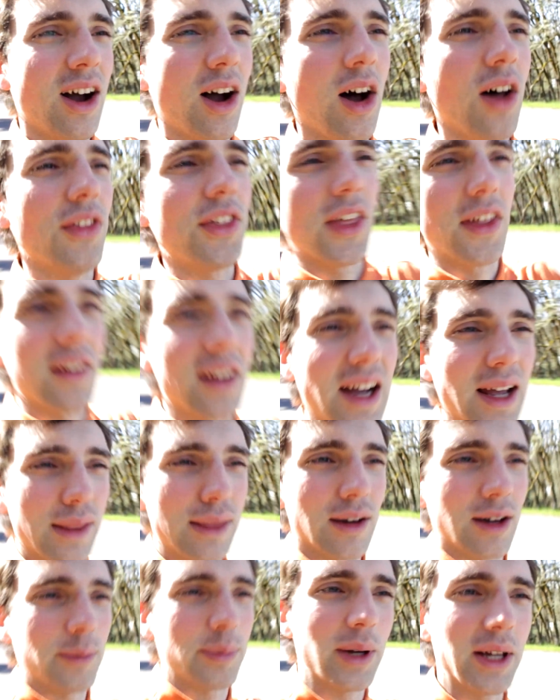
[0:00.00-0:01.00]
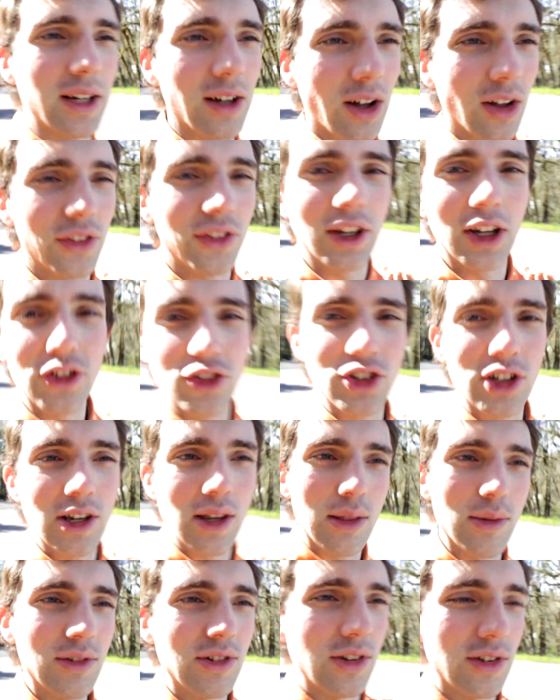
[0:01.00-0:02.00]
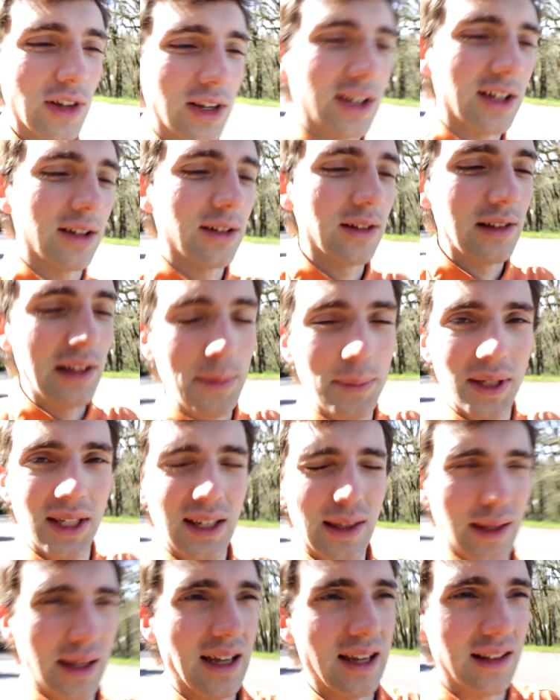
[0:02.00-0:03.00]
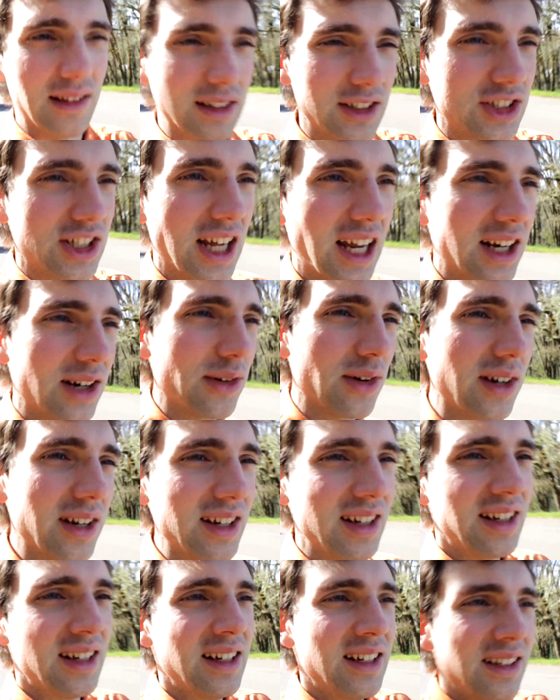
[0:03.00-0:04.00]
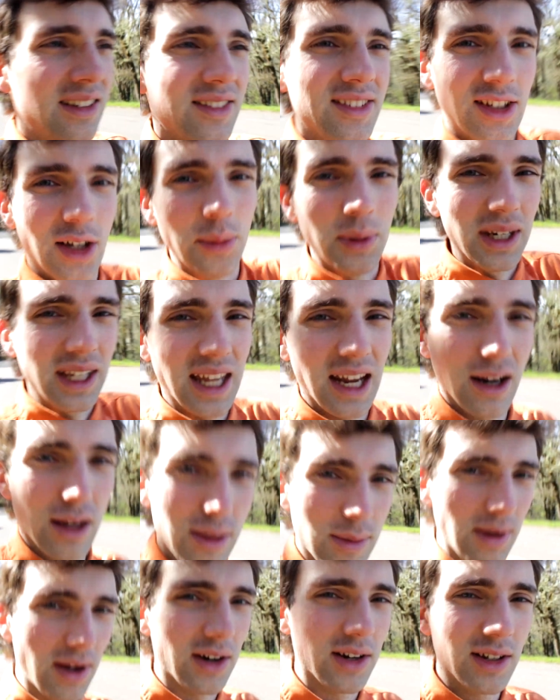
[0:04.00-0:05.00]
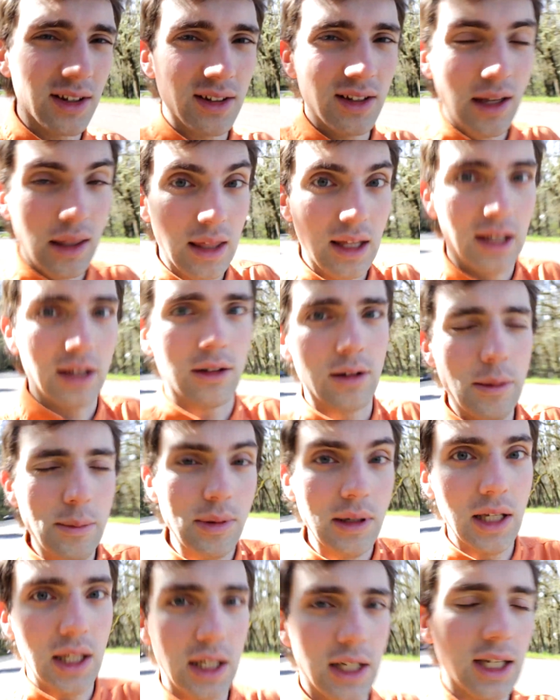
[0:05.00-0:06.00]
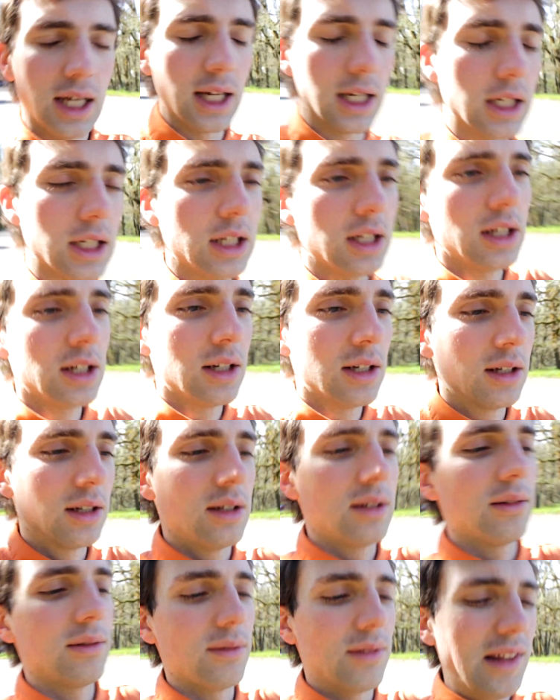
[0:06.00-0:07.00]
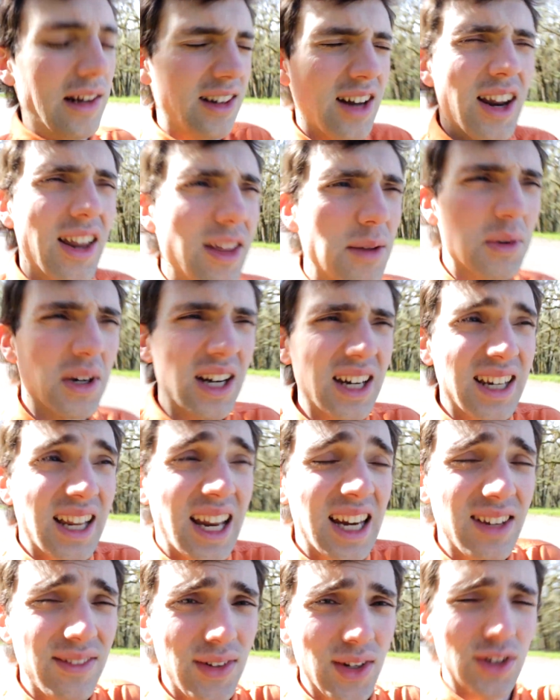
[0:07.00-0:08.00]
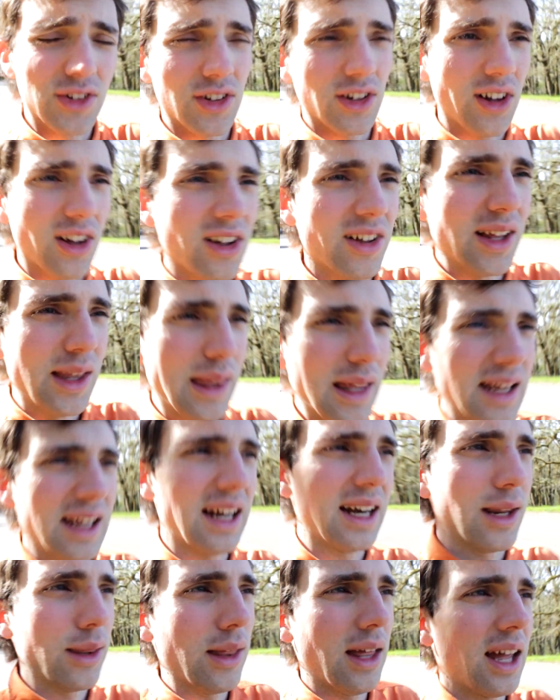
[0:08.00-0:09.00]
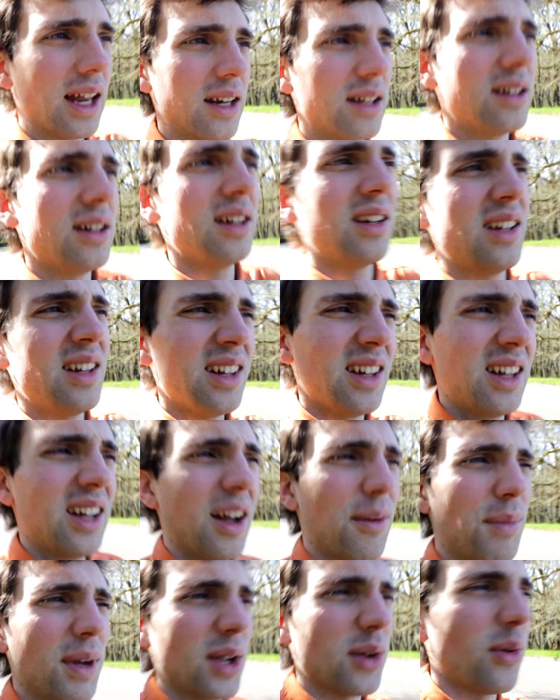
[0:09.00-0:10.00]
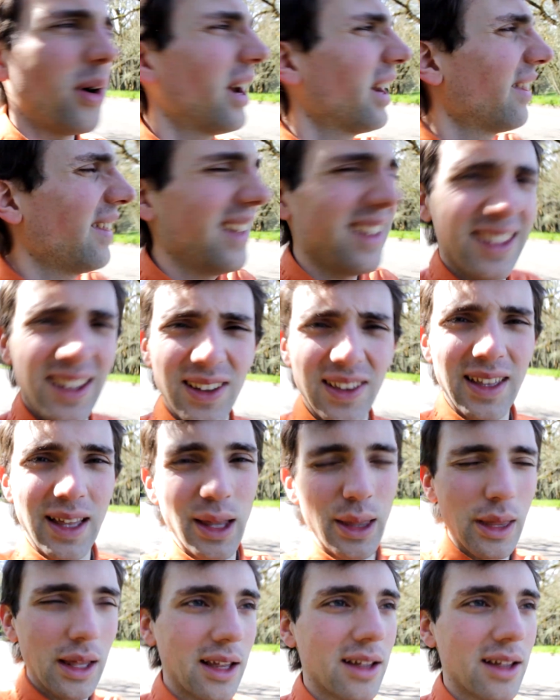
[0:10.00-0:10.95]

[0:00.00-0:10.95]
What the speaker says: All the other guys started playing all dungeons, which is like a clipping, it's like a glitch category. Nobody cares about it. It's like completely dead. None of them are getting any viewers at all. It's like kind of sad. I'm like, why did they do this?